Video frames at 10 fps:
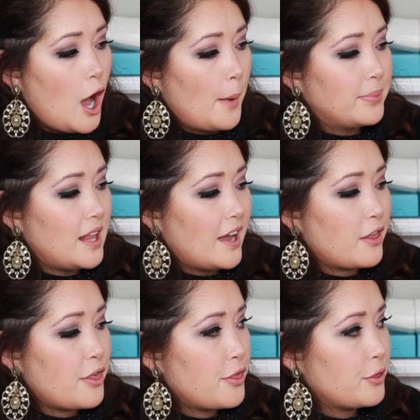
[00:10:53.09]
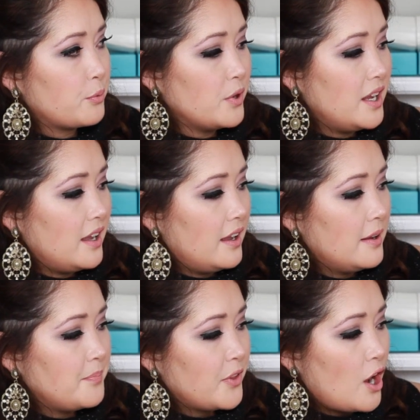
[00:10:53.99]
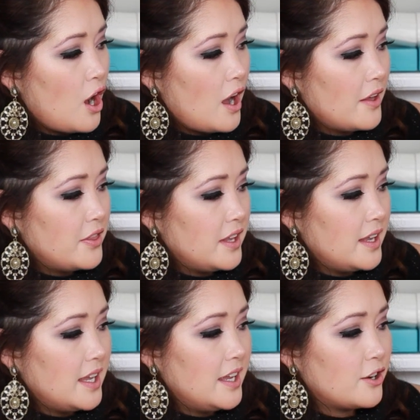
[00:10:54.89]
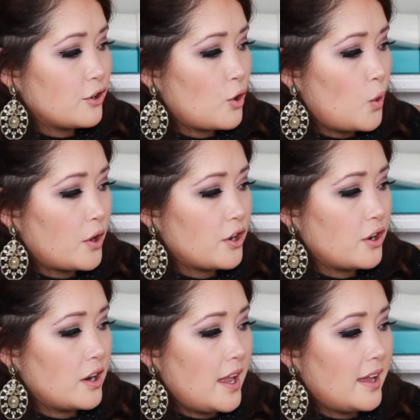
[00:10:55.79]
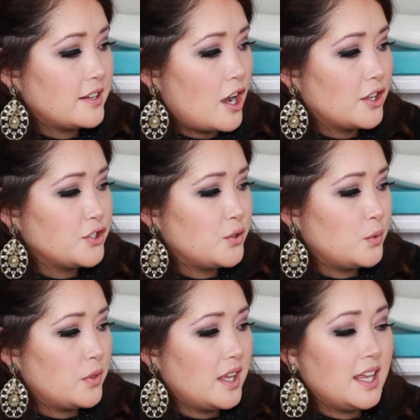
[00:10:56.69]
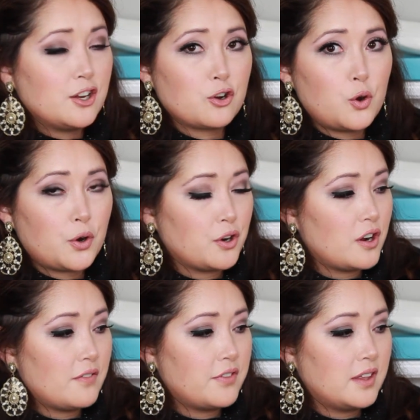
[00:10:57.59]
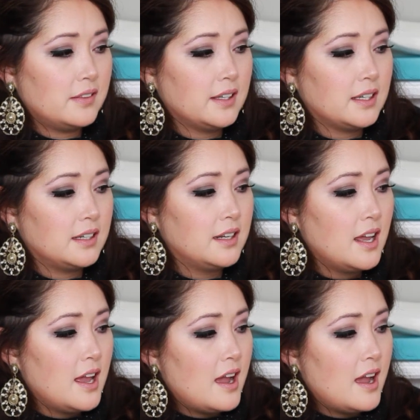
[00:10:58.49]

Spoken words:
Apply 3 on the inner corner and onto the inner corner of the lid,